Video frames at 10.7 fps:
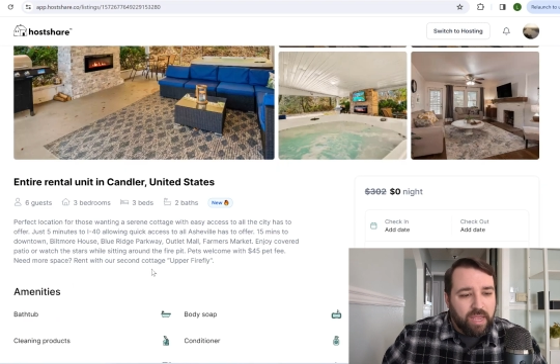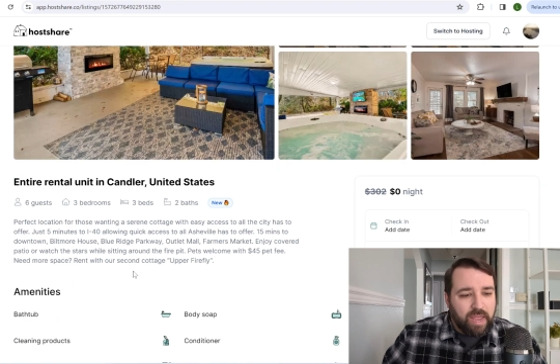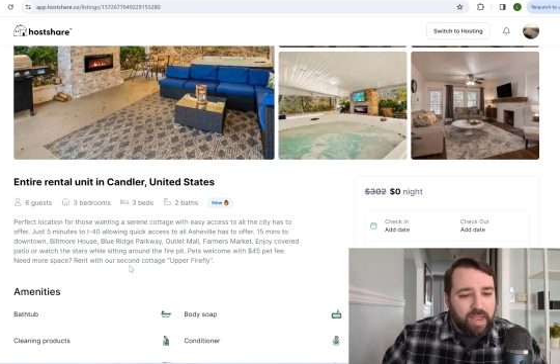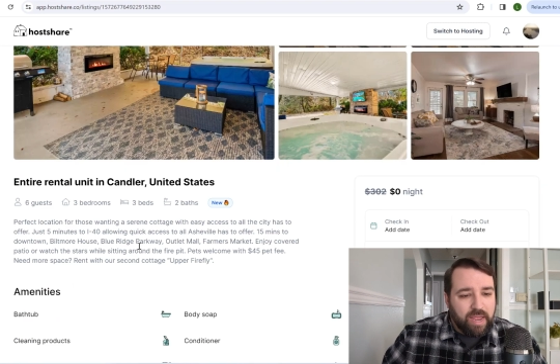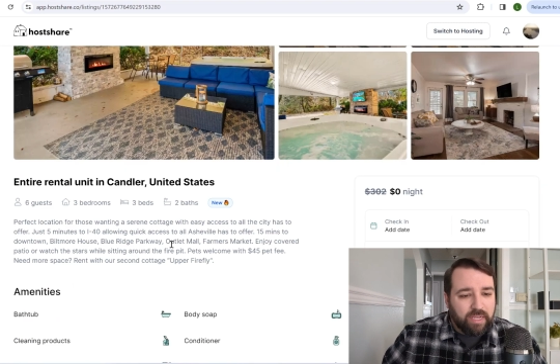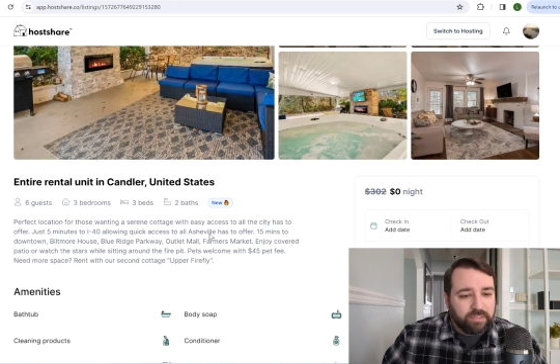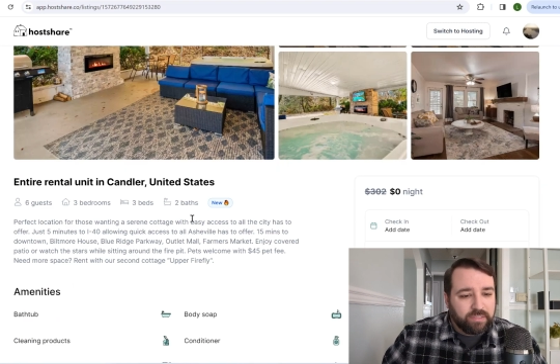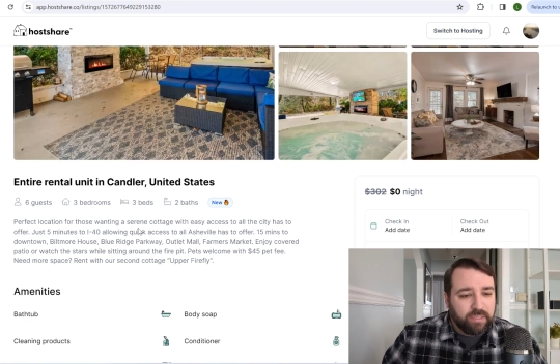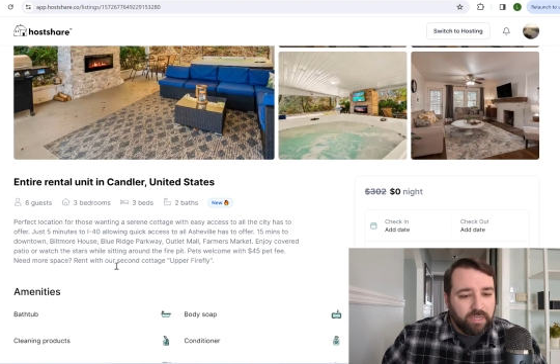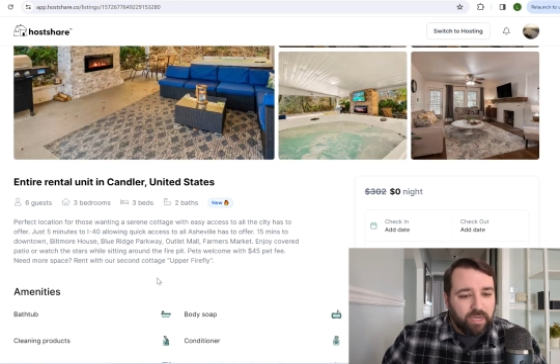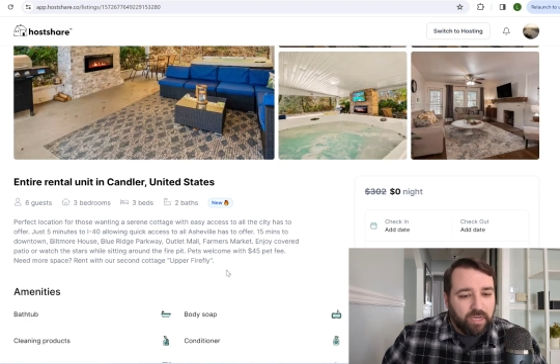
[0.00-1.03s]
And
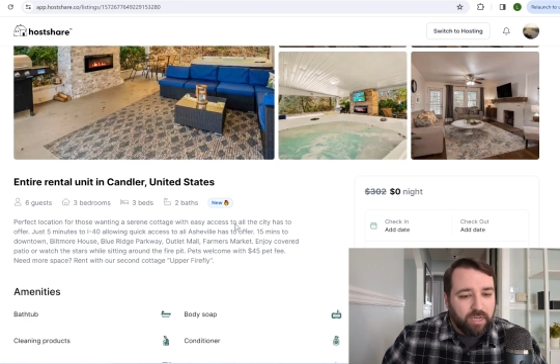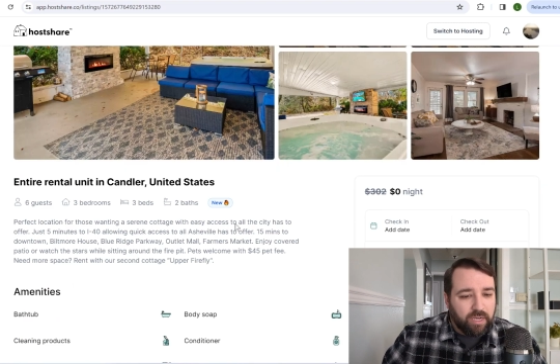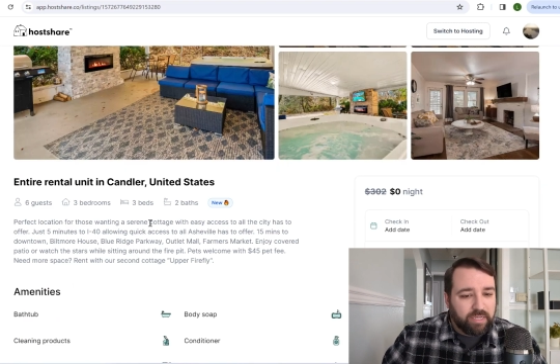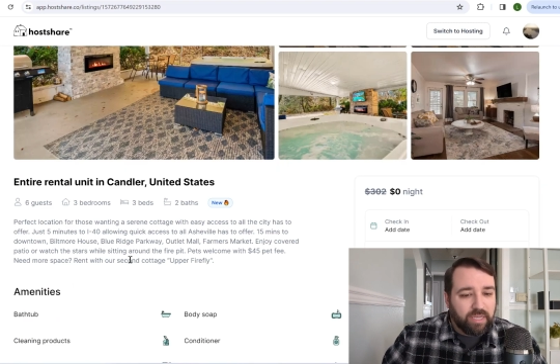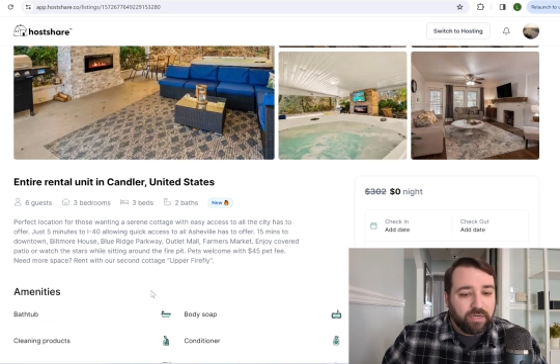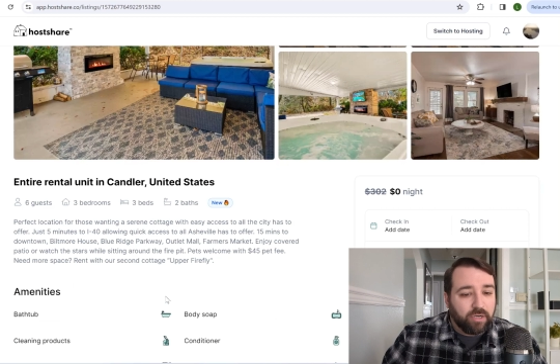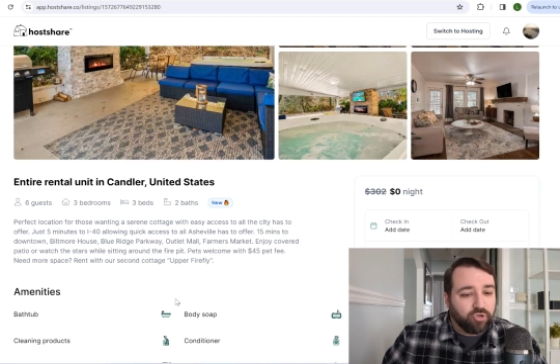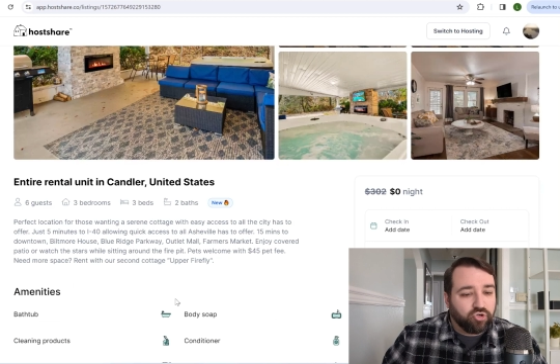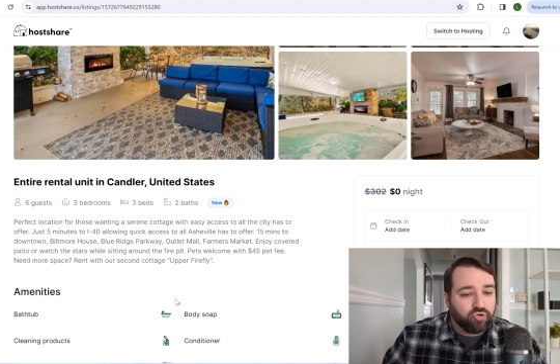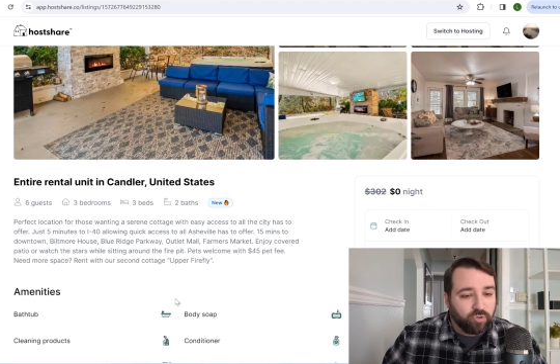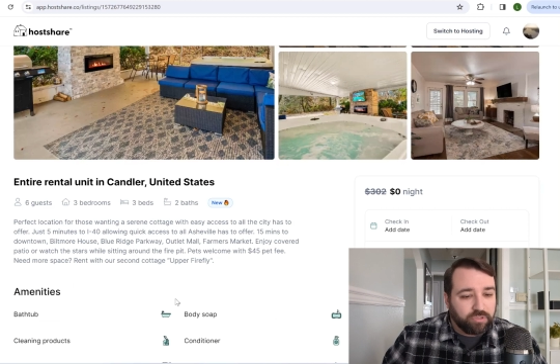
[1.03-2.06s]
again, a
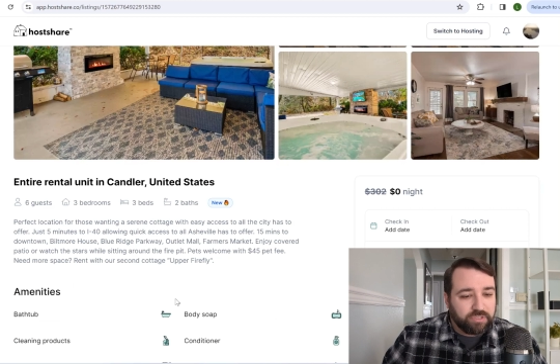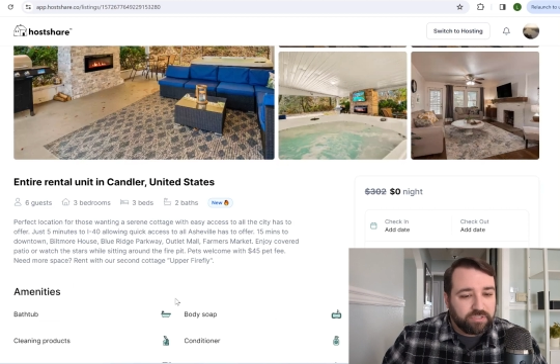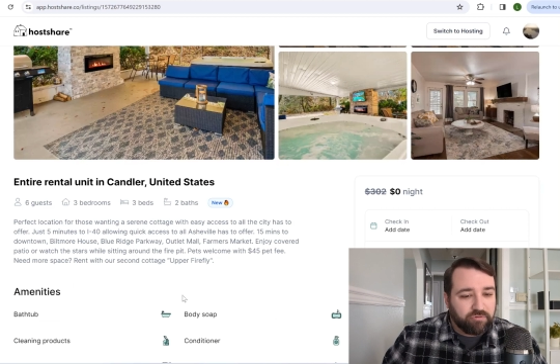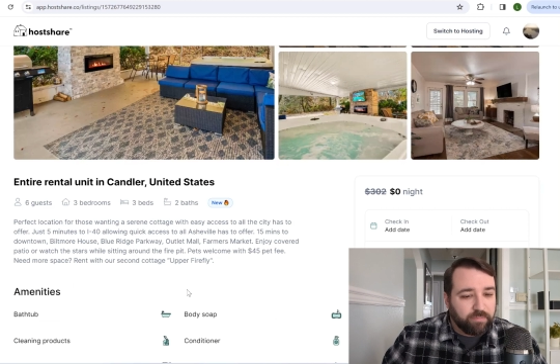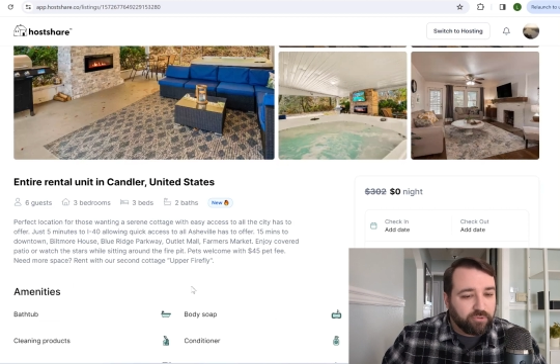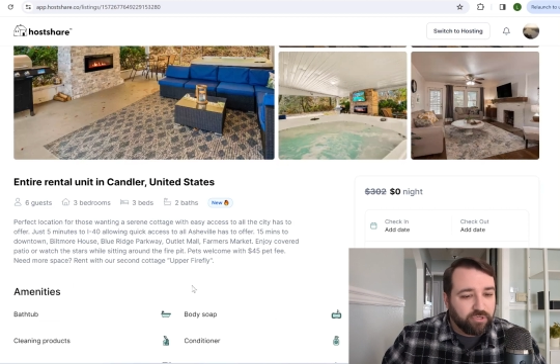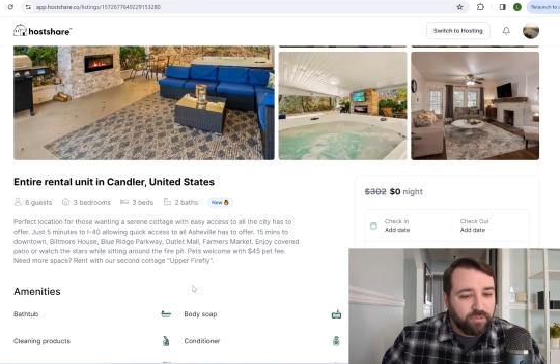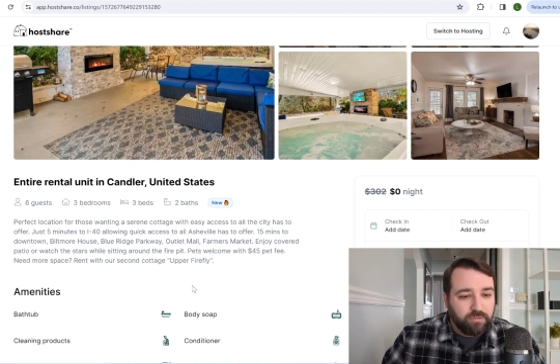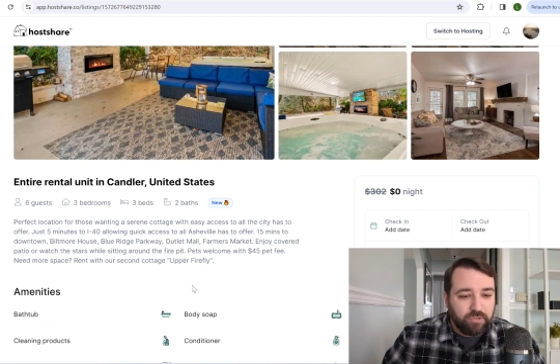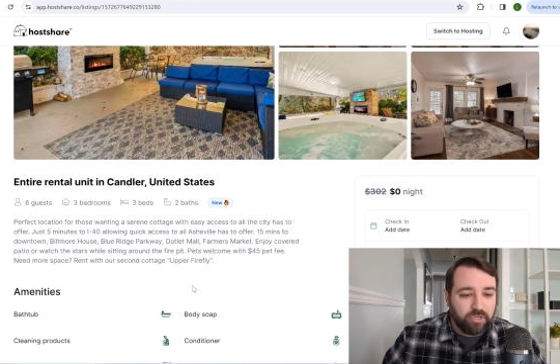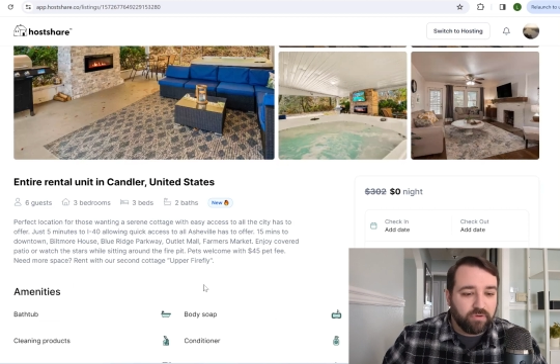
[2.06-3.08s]
short
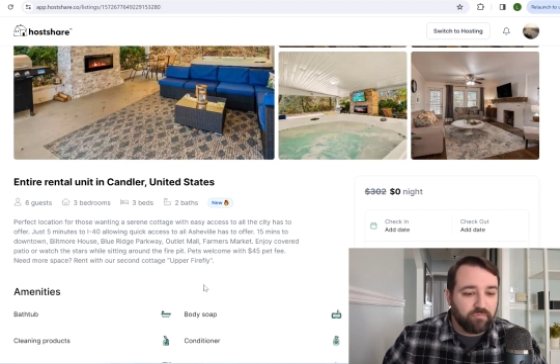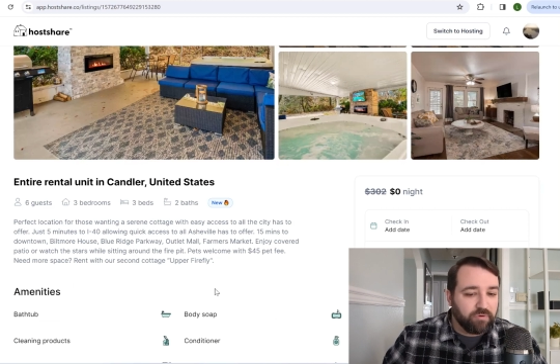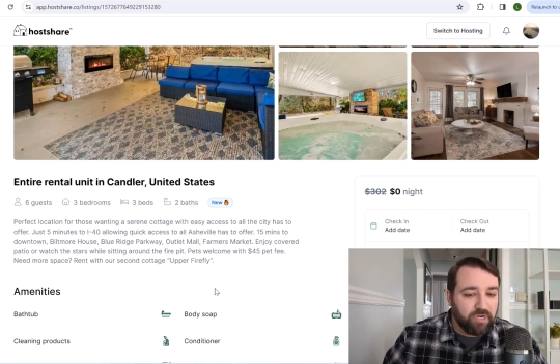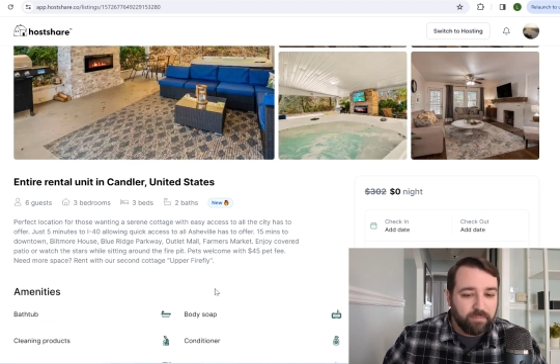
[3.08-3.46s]
description. You can read